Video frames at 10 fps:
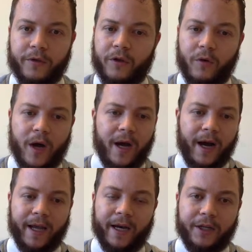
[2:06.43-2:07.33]
So
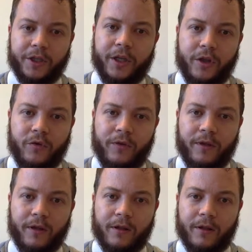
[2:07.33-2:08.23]
I can actually use
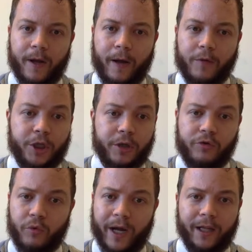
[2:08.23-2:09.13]
this uh,
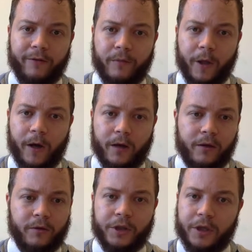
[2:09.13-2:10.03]
directly from the
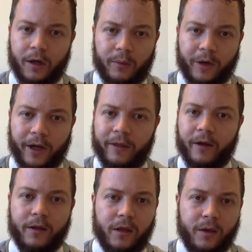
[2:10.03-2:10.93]
console. Just call
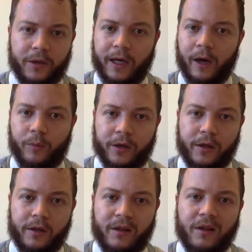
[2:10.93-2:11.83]
Python, see what the output
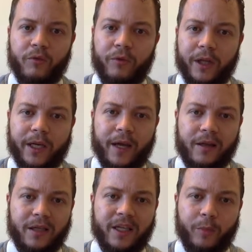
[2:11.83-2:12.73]
is, and it's a really
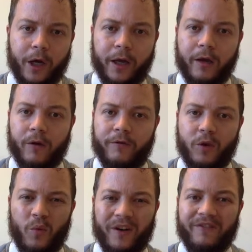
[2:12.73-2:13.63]
nice debugging, or if you
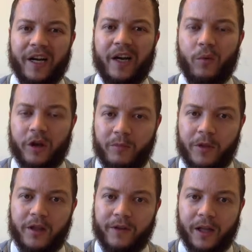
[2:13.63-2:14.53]
want to find out what a
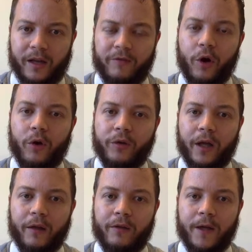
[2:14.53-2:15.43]
specific line of code
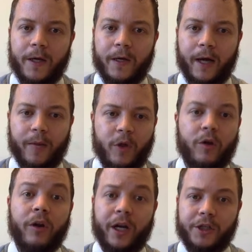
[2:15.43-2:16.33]
does, um, you
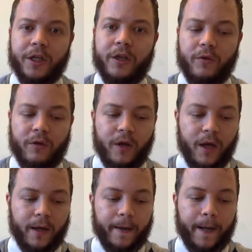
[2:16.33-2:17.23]
can actually use
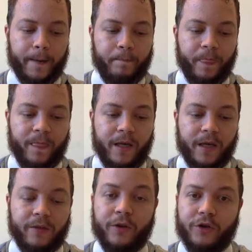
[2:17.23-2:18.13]
um,
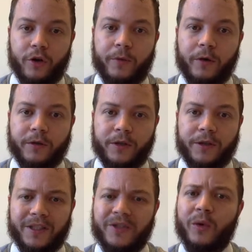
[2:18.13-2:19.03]
the, the terminal to,
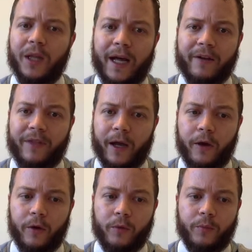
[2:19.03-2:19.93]
to do a lot of that
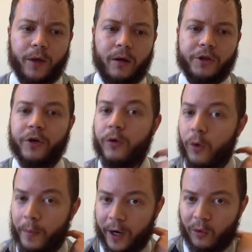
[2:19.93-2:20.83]
code. But I'll show you a
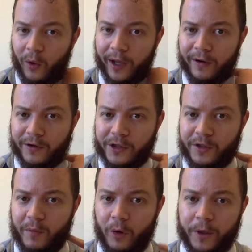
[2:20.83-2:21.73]
better way here in just
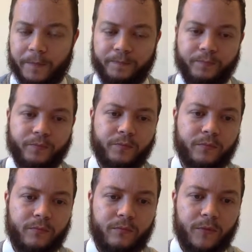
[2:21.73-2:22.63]
a moment.
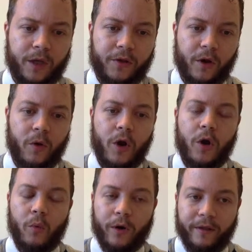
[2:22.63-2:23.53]
So
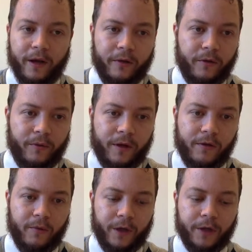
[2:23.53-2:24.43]
one of the other things
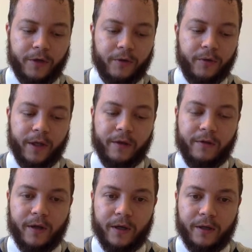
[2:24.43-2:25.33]
that we could do
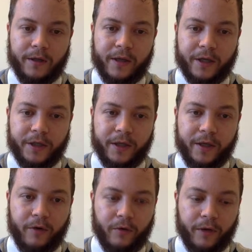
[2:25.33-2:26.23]
is let's actually
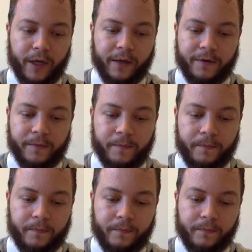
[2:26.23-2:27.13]
create
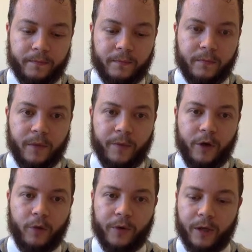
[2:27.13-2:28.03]
I'm going
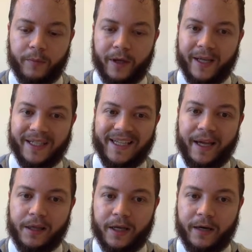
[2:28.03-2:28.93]
to open up a
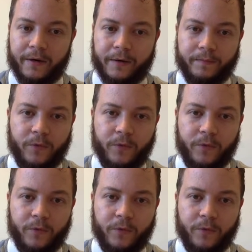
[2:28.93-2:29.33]
text editor.